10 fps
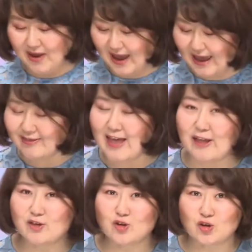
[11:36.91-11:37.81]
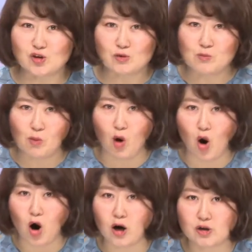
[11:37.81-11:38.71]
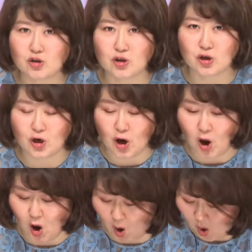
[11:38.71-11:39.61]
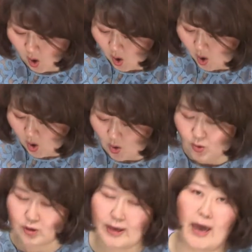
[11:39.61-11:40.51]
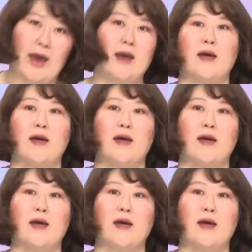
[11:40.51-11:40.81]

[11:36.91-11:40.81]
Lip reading: And then 2 more to go. Okay.